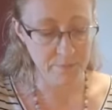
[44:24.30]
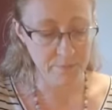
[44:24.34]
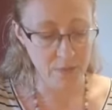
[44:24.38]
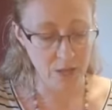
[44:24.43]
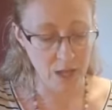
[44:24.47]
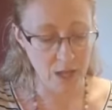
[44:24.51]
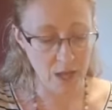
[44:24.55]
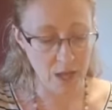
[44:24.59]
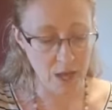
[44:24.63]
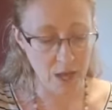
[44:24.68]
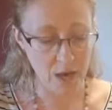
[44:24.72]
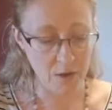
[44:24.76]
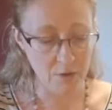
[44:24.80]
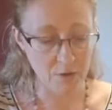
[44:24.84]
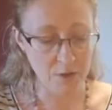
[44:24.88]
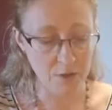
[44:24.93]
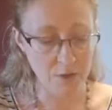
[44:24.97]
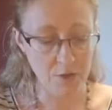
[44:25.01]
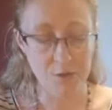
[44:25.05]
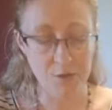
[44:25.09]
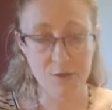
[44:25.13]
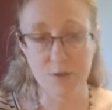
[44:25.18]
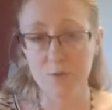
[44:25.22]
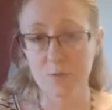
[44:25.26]
How can
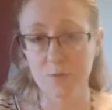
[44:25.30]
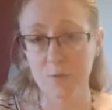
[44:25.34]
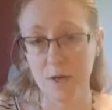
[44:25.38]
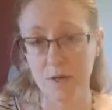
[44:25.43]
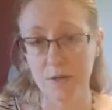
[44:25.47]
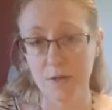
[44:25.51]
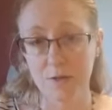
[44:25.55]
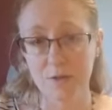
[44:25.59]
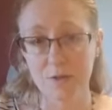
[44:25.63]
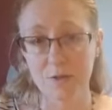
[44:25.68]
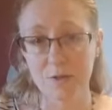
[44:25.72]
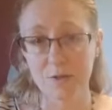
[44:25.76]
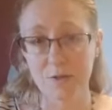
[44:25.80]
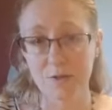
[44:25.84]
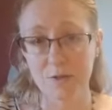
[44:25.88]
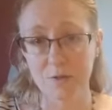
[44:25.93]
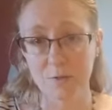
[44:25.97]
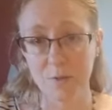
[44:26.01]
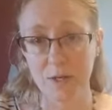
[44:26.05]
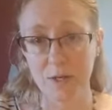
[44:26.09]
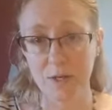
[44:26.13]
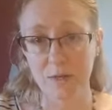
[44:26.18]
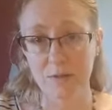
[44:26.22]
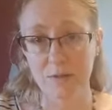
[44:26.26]
you surrender to the
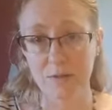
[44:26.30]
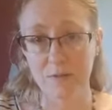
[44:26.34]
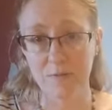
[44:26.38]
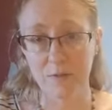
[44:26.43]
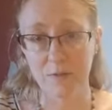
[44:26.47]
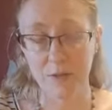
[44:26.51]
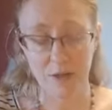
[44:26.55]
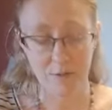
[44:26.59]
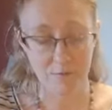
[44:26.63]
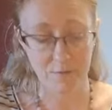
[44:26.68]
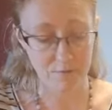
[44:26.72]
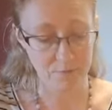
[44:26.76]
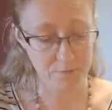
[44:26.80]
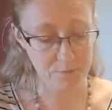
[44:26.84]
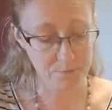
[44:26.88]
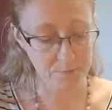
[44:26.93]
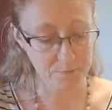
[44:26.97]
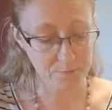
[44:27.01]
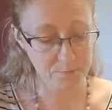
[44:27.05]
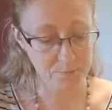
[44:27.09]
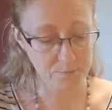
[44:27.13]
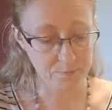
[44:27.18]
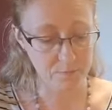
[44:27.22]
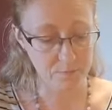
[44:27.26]
sweetness of life?
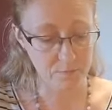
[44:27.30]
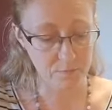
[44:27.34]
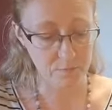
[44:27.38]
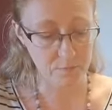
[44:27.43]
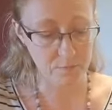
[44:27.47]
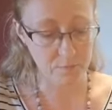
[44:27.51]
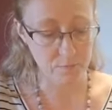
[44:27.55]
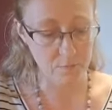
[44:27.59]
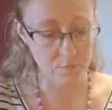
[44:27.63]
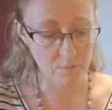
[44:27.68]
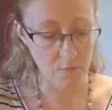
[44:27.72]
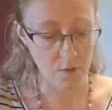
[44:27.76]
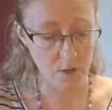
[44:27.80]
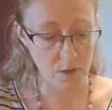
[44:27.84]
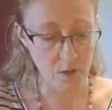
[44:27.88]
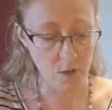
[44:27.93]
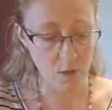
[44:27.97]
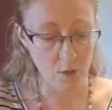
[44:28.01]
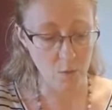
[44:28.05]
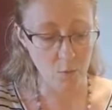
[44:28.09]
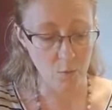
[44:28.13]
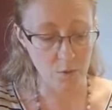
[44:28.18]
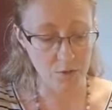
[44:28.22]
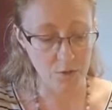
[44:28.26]

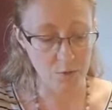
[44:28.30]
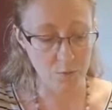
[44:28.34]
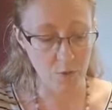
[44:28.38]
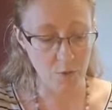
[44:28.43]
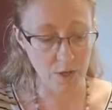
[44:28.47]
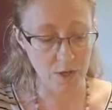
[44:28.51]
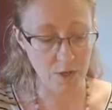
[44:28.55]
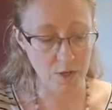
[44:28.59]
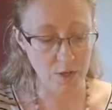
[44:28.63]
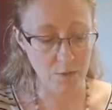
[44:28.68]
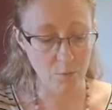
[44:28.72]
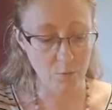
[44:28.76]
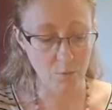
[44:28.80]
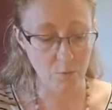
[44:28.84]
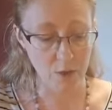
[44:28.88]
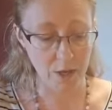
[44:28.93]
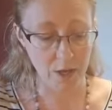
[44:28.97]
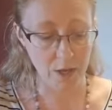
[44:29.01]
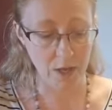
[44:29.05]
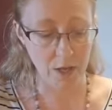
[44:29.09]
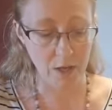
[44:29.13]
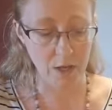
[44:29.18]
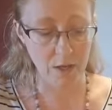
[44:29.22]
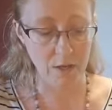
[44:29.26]
What's one
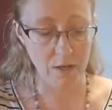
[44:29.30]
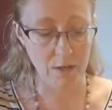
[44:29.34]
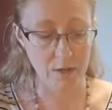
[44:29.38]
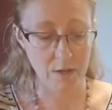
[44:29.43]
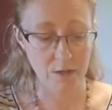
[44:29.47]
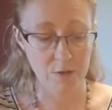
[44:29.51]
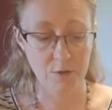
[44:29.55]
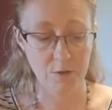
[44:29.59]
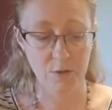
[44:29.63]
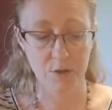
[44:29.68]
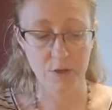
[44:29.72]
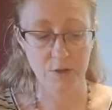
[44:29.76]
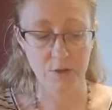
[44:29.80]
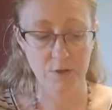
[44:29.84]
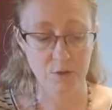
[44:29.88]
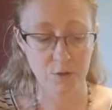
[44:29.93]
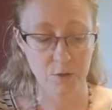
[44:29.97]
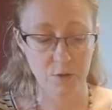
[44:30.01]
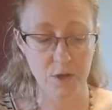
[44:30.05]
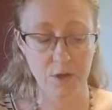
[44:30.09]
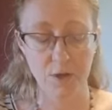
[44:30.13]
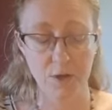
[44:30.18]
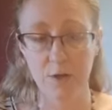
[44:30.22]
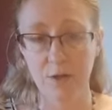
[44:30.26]
way you can
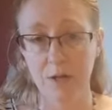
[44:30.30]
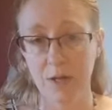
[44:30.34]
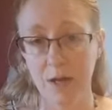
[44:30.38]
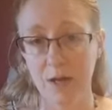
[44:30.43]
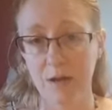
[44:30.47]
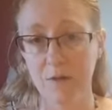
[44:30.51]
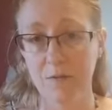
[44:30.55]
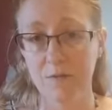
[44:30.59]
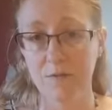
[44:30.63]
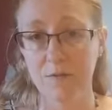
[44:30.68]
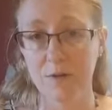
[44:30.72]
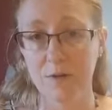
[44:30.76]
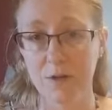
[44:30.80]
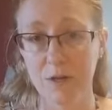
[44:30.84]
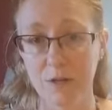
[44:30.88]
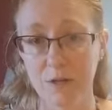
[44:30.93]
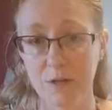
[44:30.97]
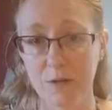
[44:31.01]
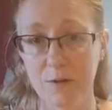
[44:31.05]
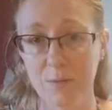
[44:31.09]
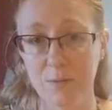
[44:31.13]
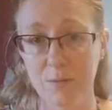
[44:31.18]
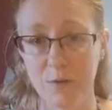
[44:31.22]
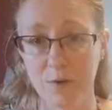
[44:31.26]
enjoy your life a
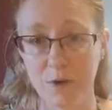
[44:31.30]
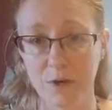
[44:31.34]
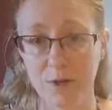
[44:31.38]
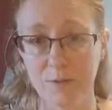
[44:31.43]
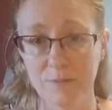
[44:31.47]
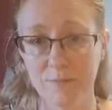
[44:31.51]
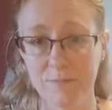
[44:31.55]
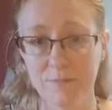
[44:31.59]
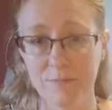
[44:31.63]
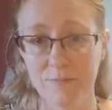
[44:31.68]
little more?